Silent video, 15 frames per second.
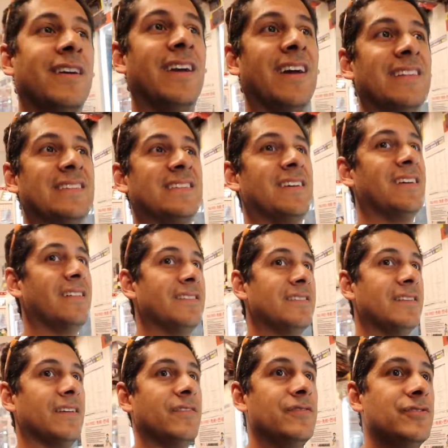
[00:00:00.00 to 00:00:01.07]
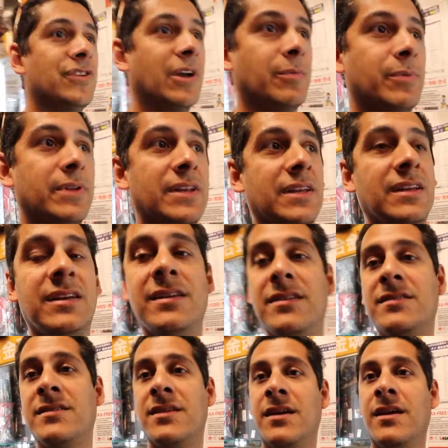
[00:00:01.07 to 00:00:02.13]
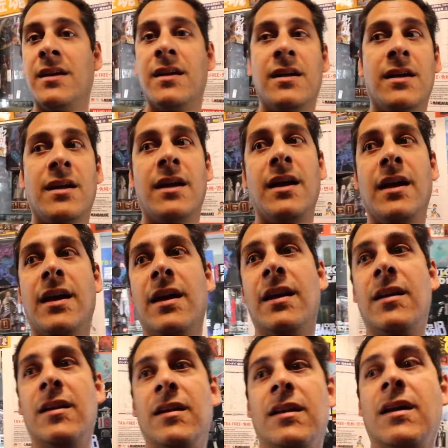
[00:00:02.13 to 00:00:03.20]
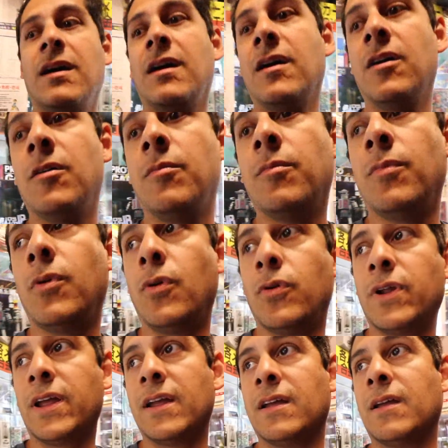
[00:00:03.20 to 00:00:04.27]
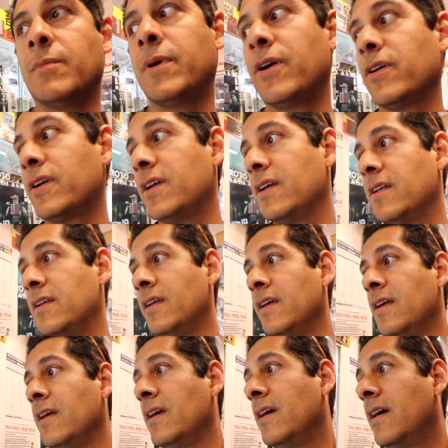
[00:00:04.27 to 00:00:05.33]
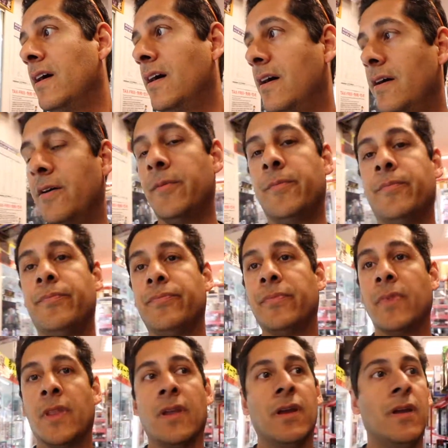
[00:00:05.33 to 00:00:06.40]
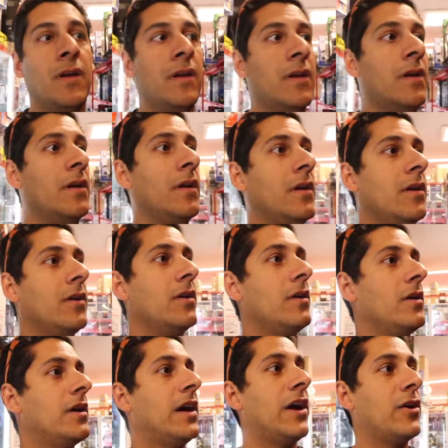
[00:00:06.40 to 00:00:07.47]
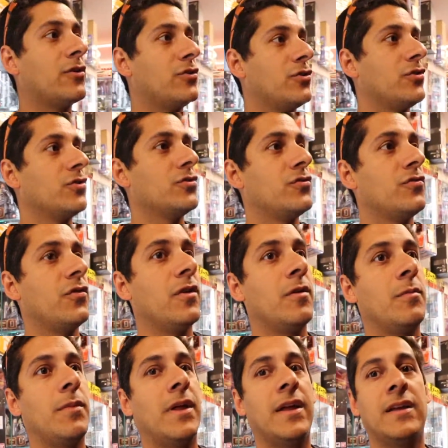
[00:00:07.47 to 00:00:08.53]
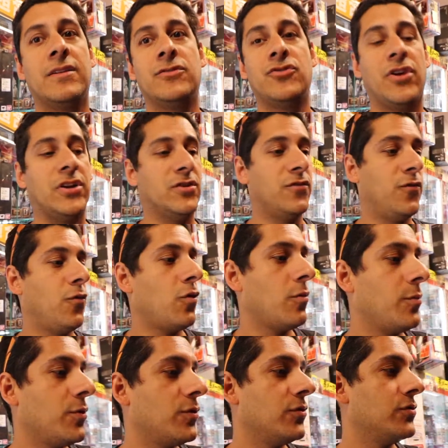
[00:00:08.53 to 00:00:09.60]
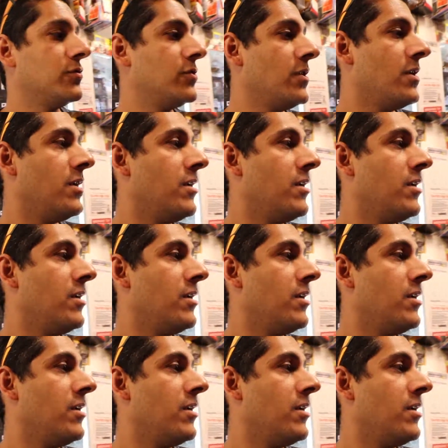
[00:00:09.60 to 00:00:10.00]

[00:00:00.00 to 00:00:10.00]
Got tons of Japanese and um, old American um, characters from like Transformers,